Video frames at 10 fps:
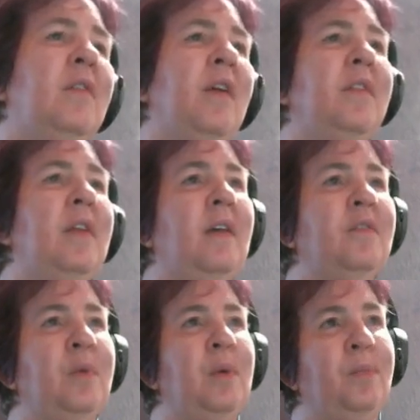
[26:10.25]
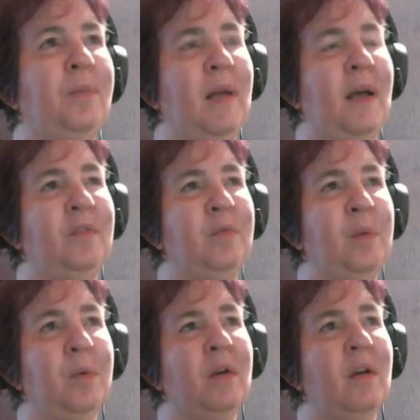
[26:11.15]
Now, as we
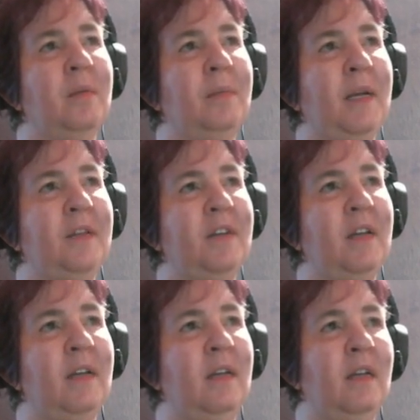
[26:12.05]
work on placing